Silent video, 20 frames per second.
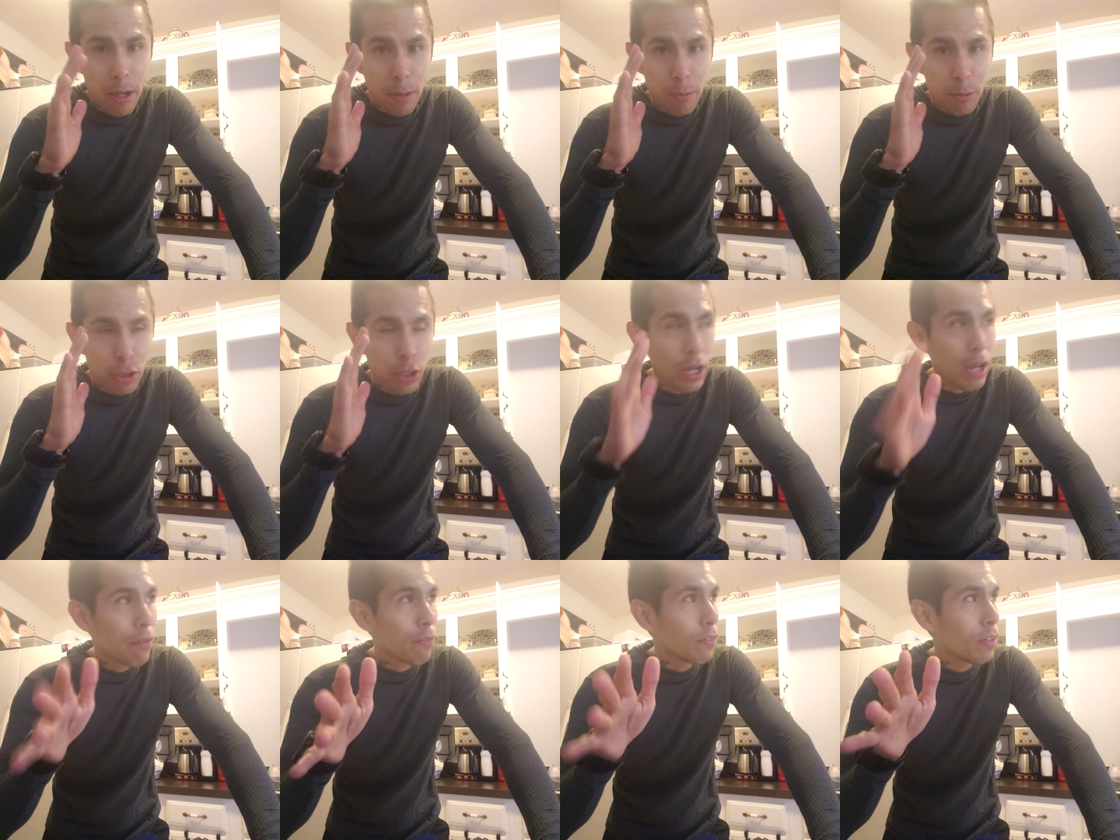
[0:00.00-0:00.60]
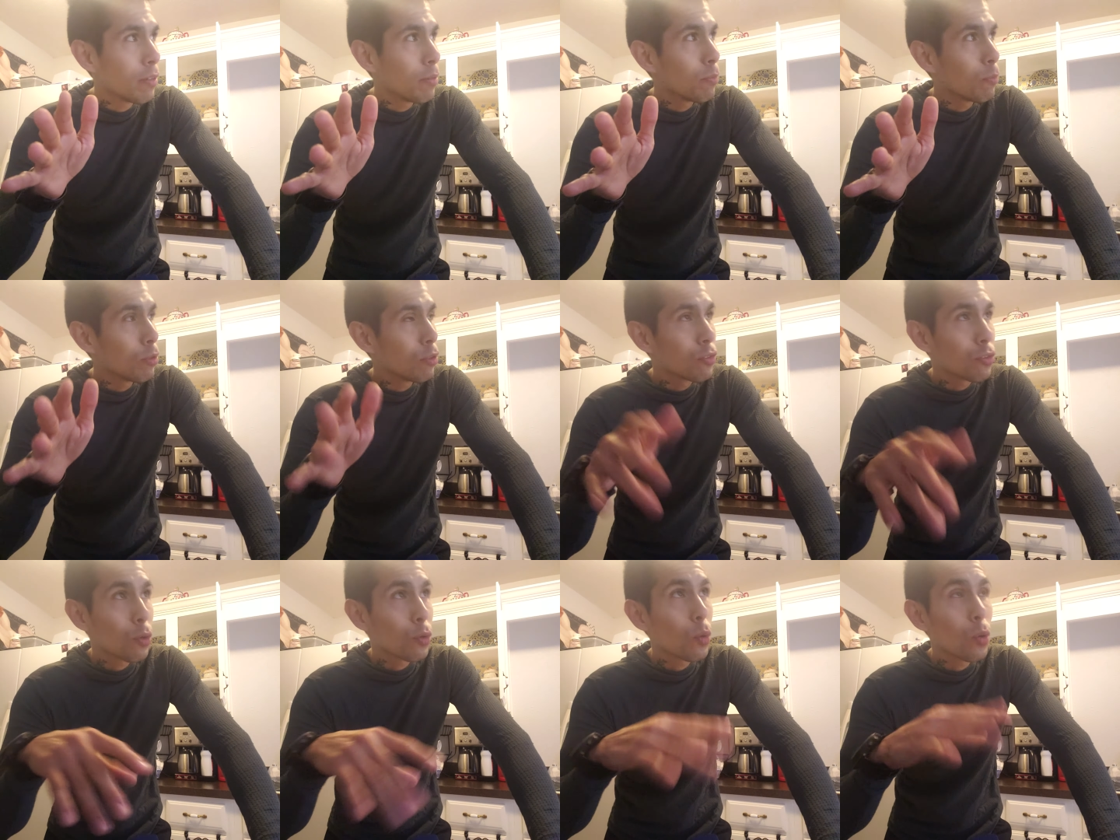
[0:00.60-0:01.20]
You have,
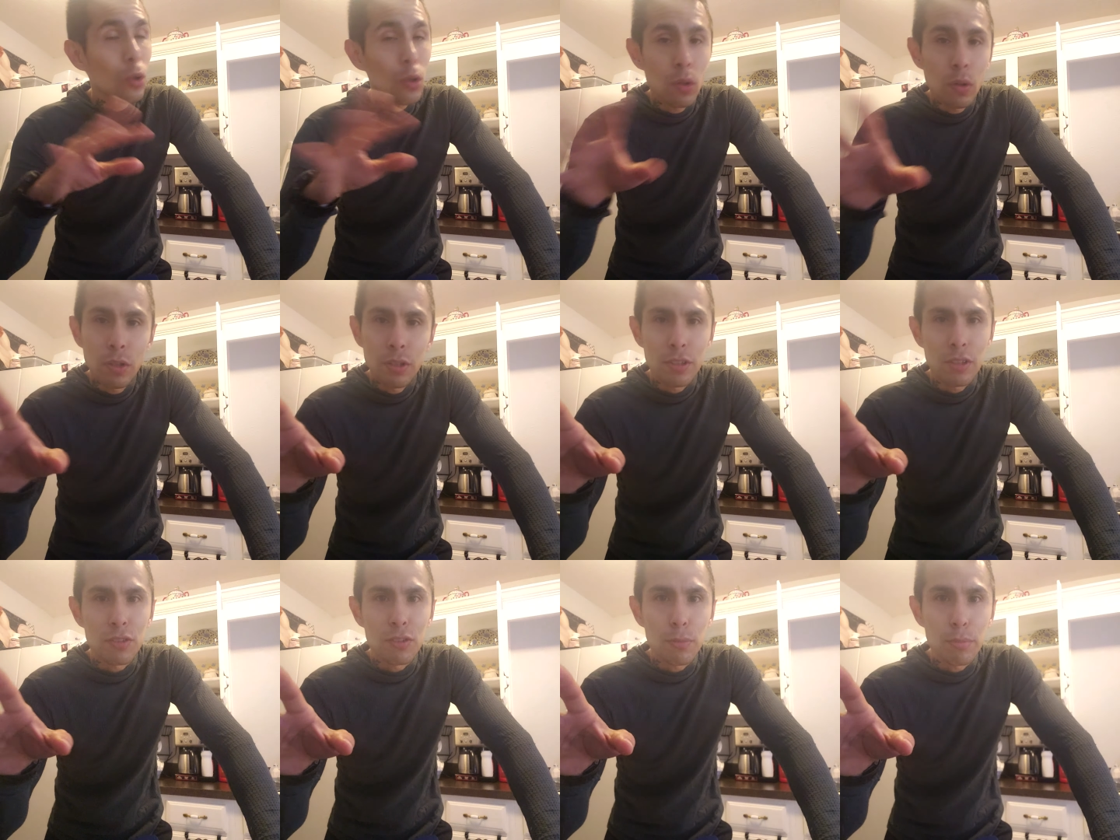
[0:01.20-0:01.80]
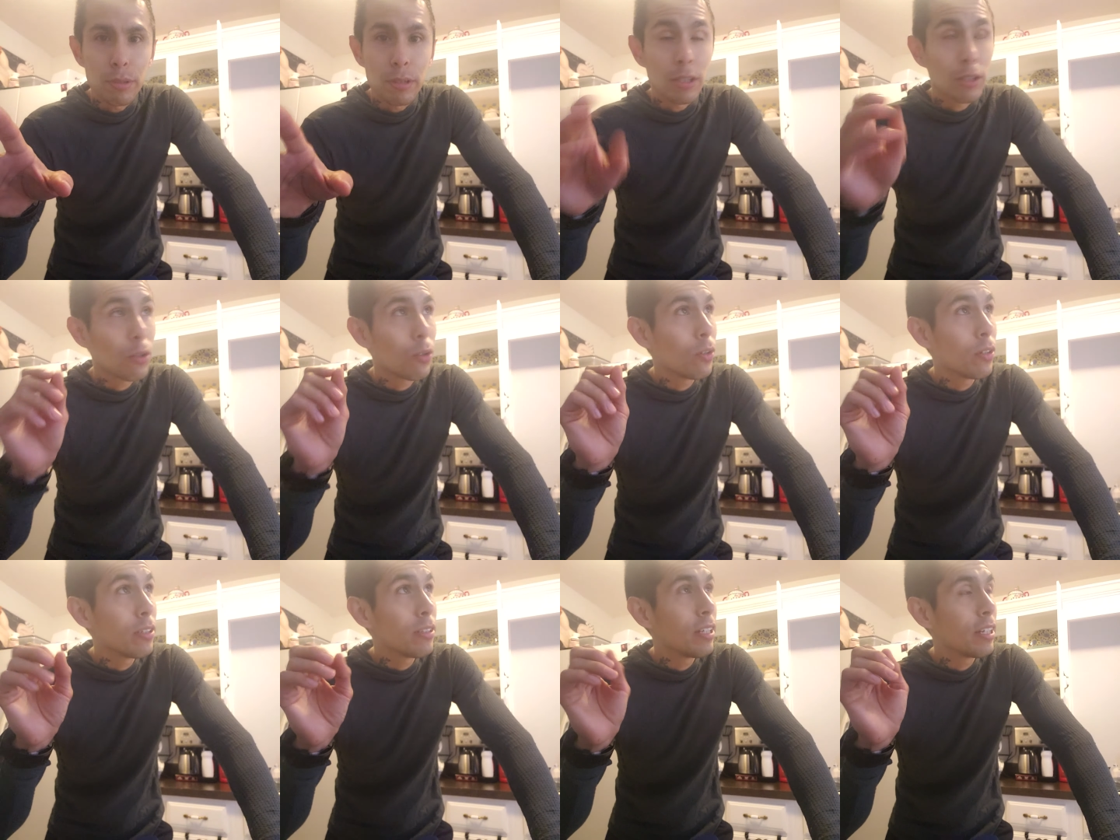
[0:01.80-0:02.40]
so don't call it discipline.
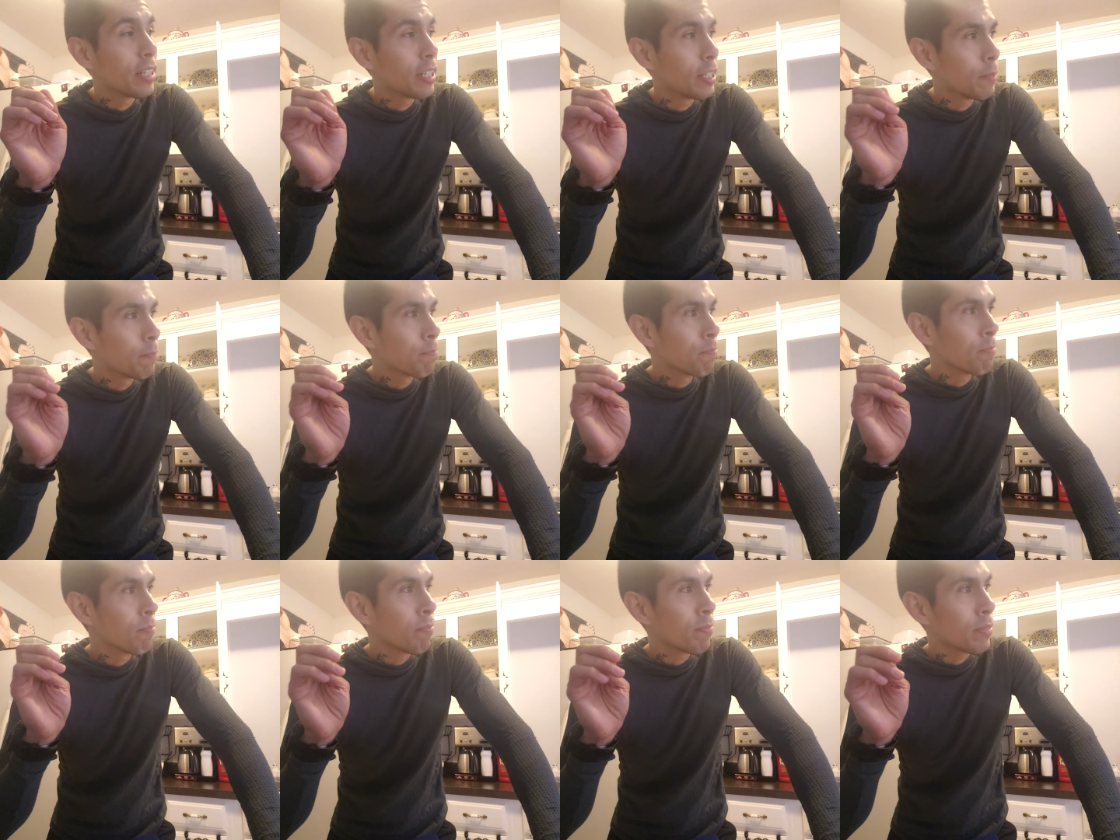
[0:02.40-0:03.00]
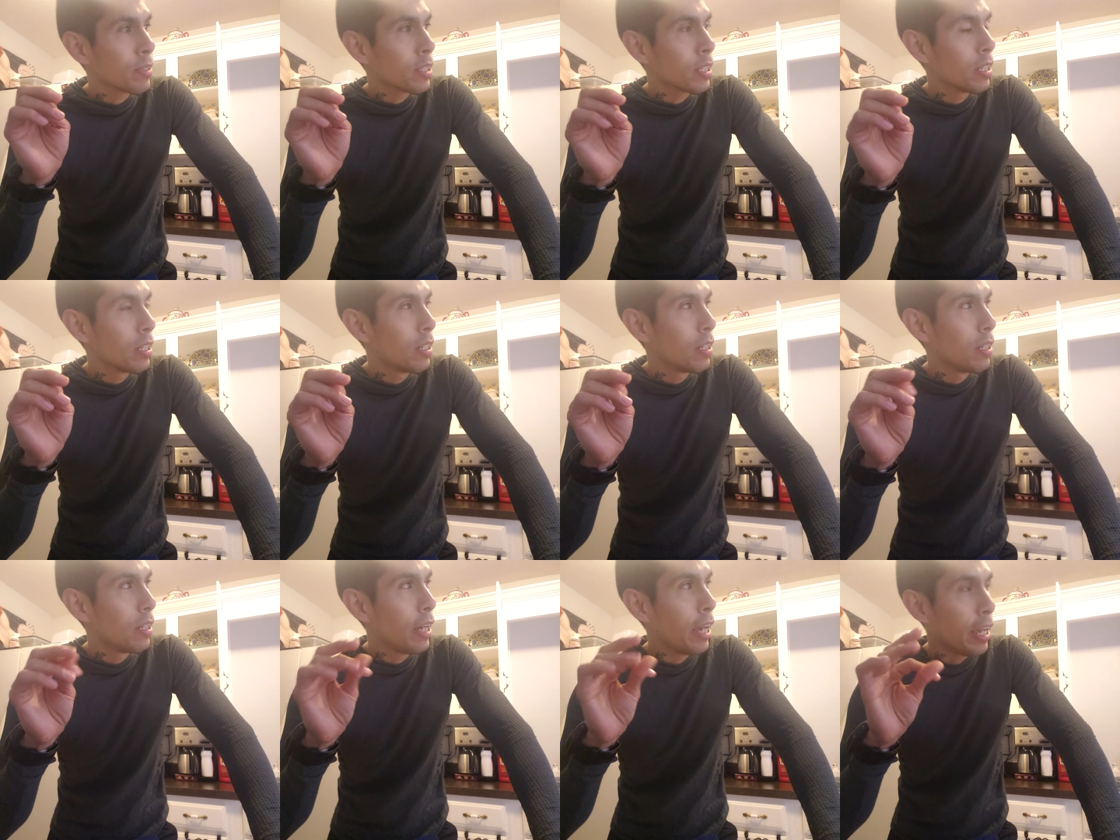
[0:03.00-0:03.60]
Call it like,
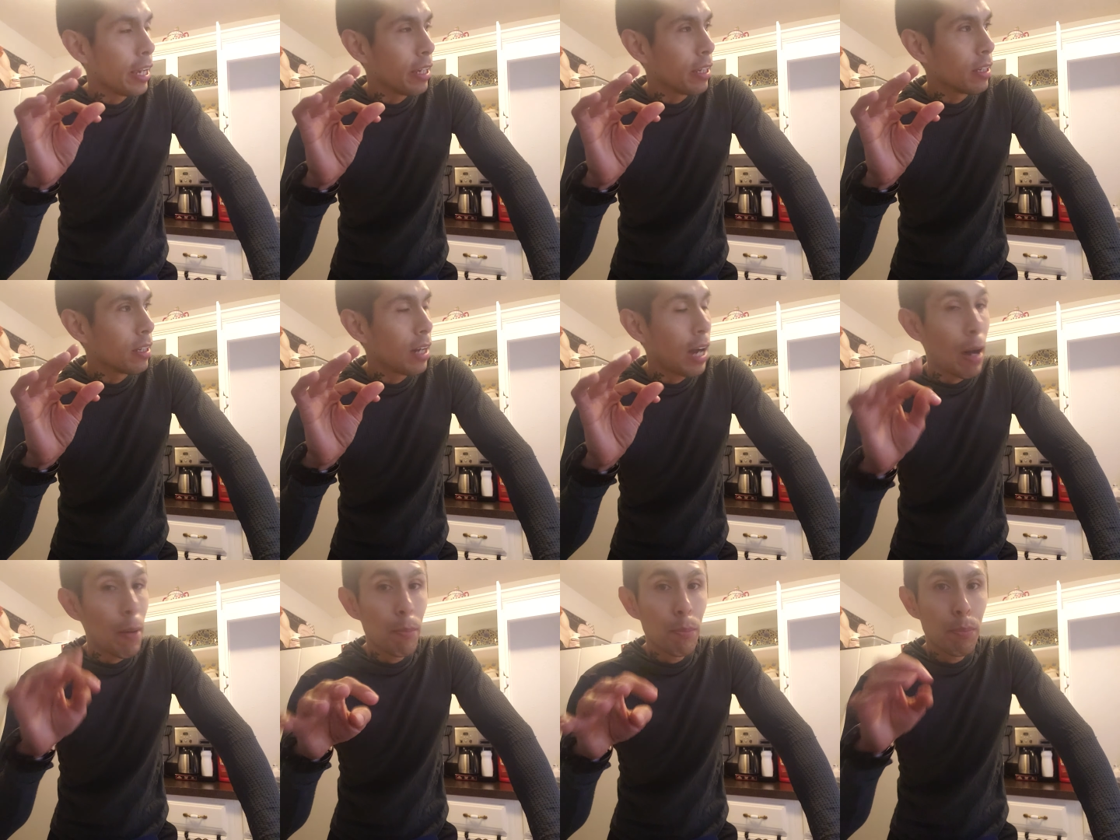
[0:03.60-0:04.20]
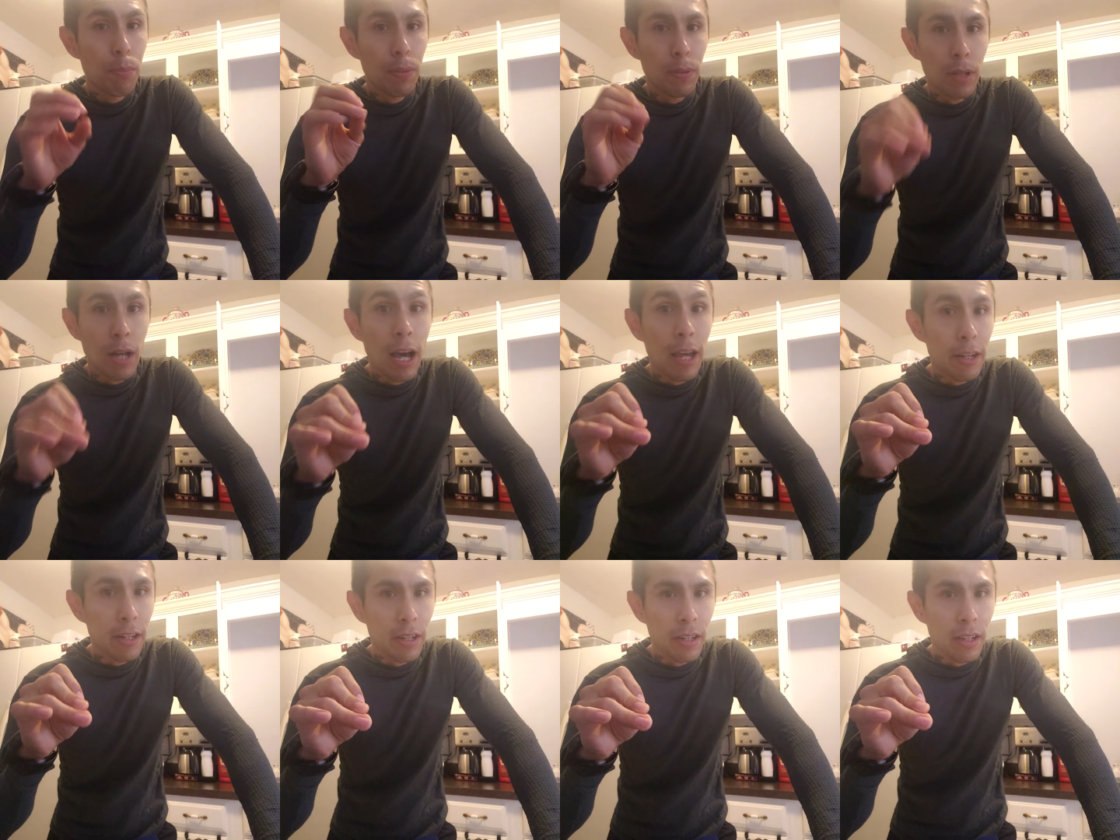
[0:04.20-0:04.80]
hey, I'm
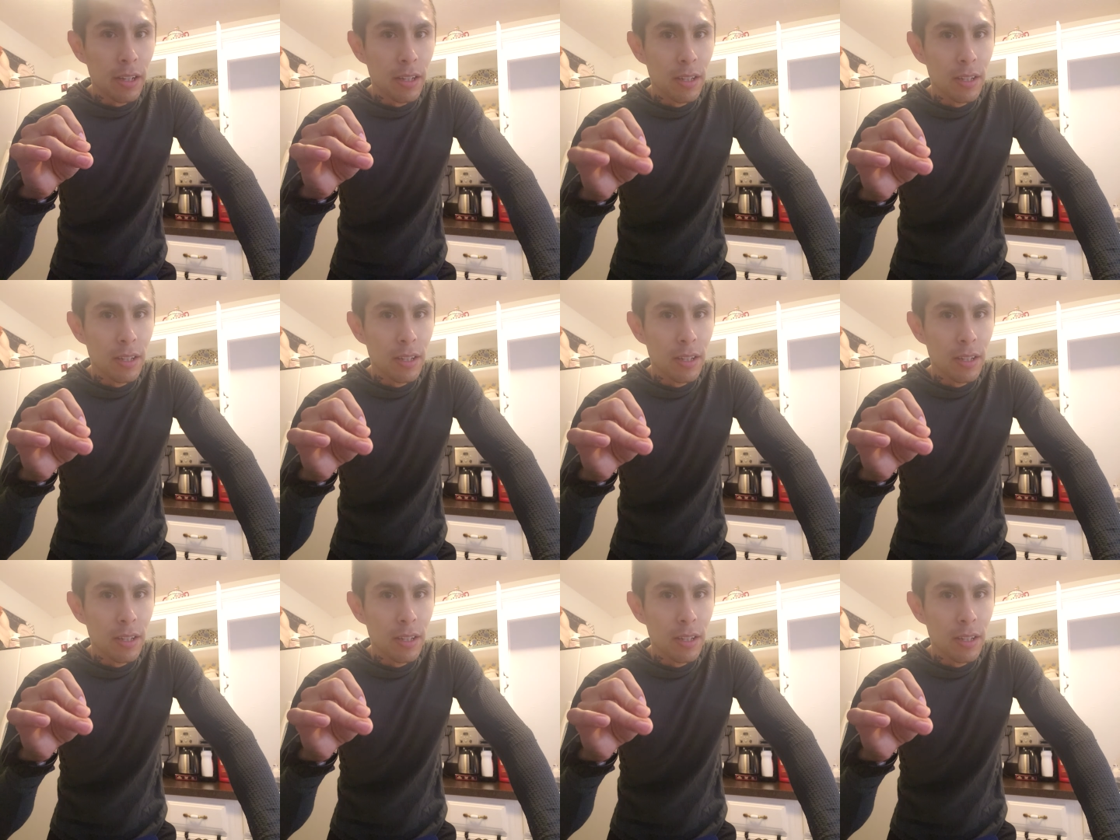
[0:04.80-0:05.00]
plotting.